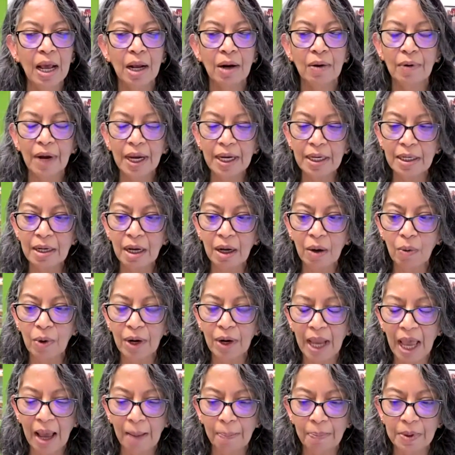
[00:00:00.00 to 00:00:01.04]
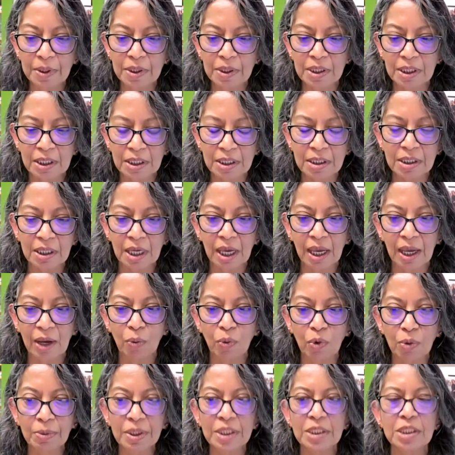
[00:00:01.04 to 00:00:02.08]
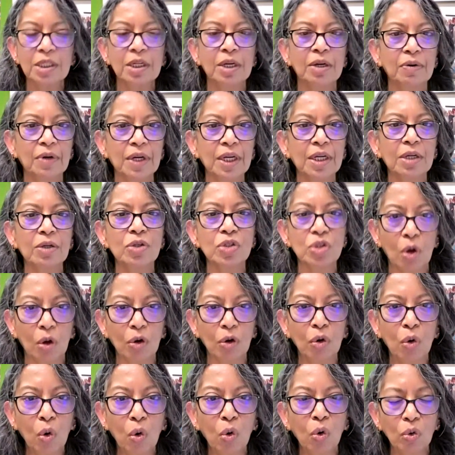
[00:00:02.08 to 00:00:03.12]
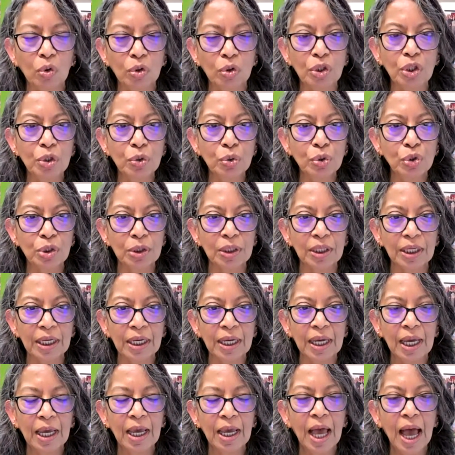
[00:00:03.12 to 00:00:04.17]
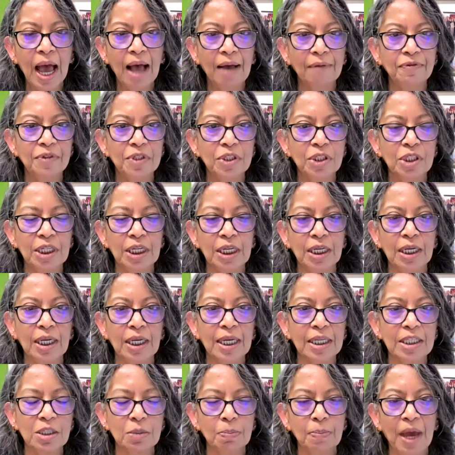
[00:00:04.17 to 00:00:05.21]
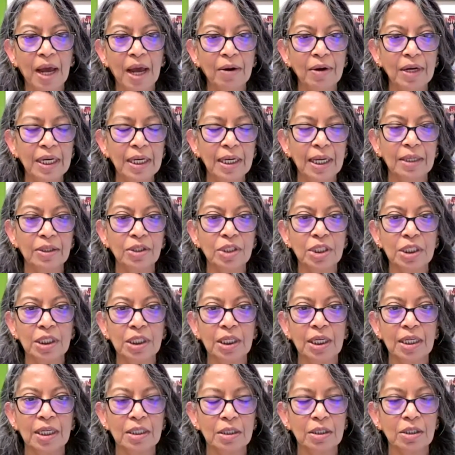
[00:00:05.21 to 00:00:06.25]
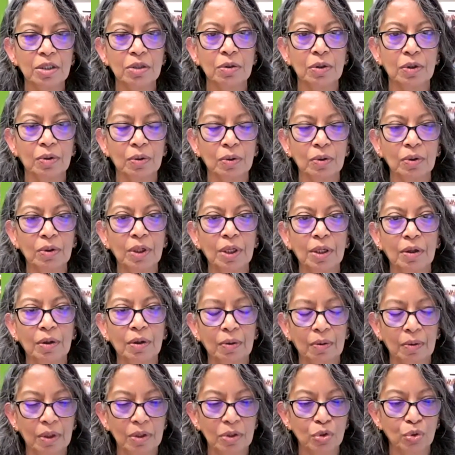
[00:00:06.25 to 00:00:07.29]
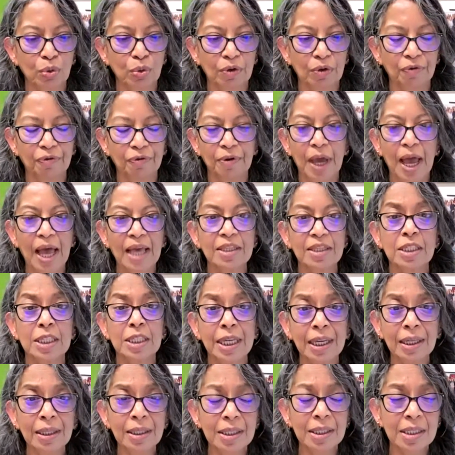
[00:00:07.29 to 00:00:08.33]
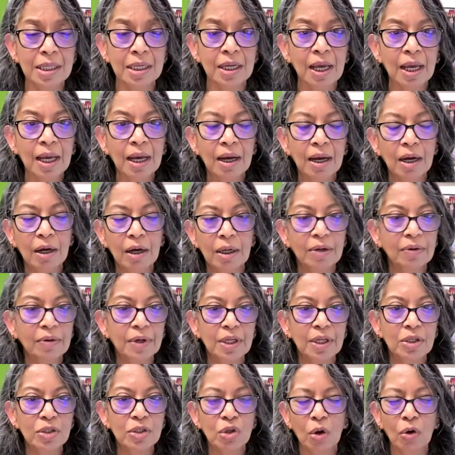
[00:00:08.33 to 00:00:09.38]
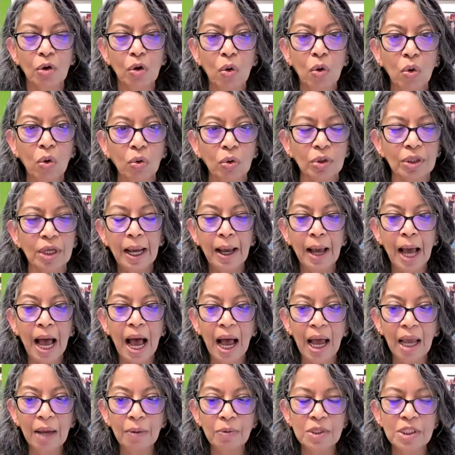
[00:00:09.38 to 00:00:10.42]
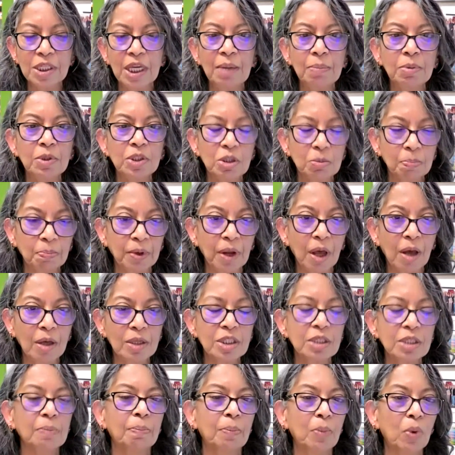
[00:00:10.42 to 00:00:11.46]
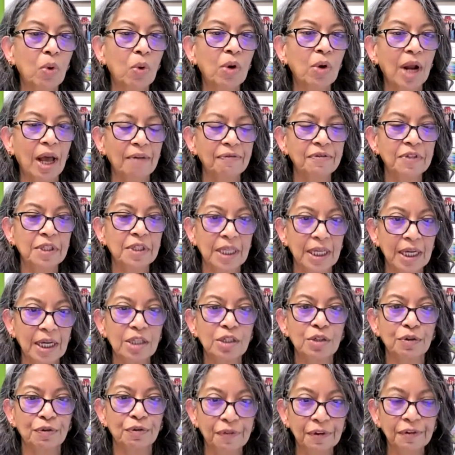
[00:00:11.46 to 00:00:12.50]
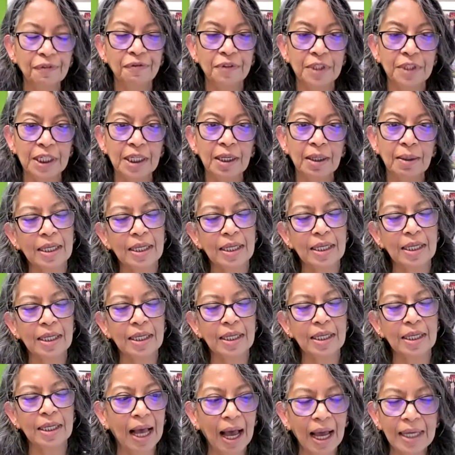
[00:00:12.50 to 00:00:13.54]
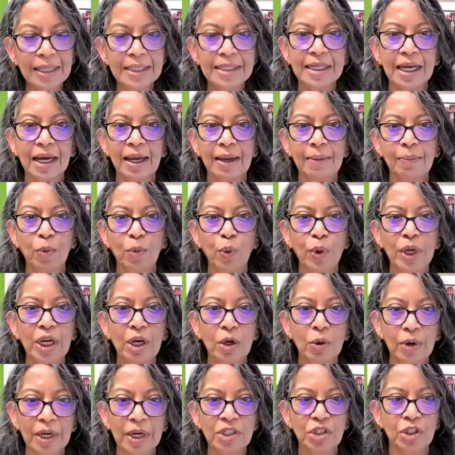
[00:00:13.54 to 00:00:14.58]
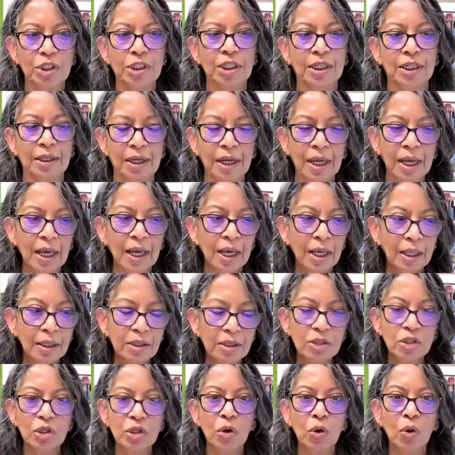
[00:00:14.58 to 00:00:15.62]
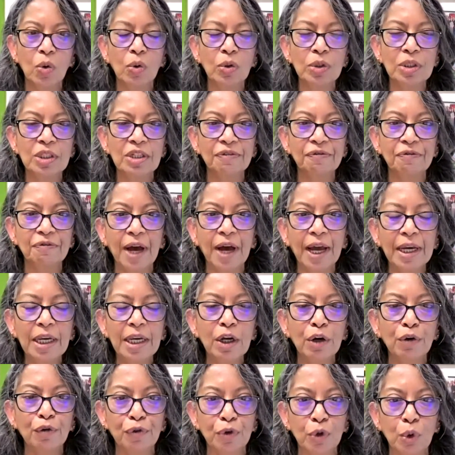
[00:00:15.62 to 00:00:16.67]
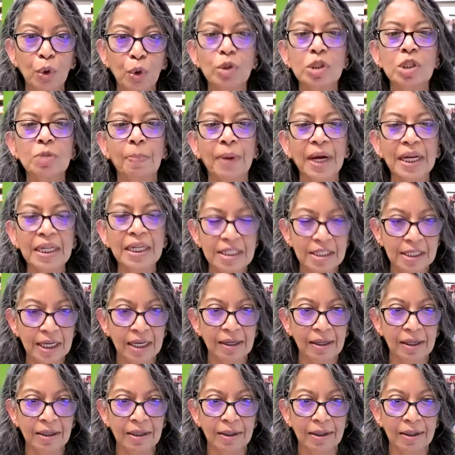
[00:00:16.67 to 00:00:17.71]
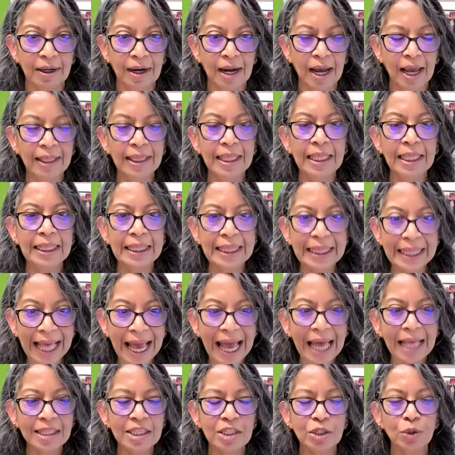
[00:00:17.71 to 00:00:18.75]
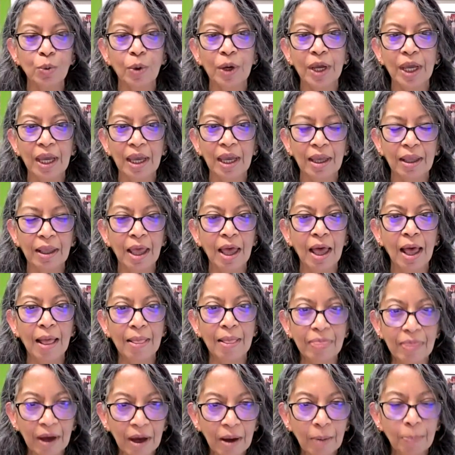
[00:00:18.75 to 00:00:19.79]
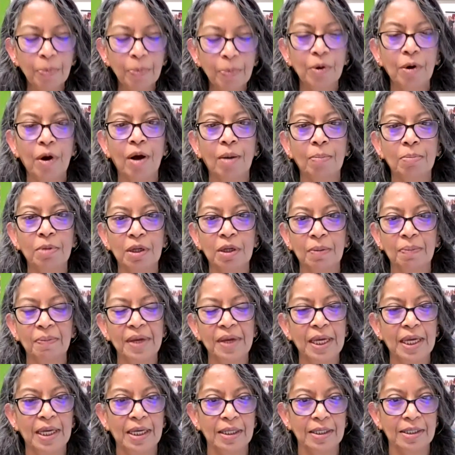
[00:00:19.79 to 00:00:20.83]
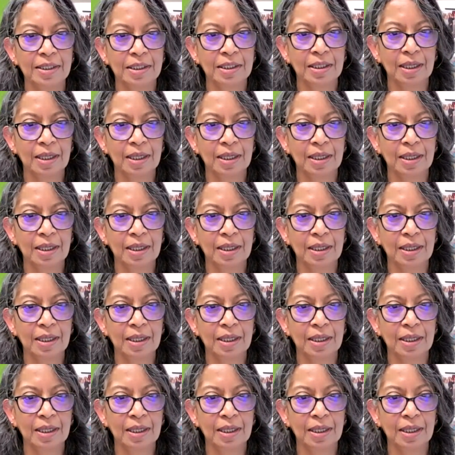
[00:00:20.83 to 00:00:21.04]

Right now what happens is a woman's career is on hold, usually, after she gets married and she gets into, you know, a sort of has kids, the career is on hold. I was able to blossom more after the age of 50. It's high time we question this whole defining of roles by gender. I think that's where the problem is.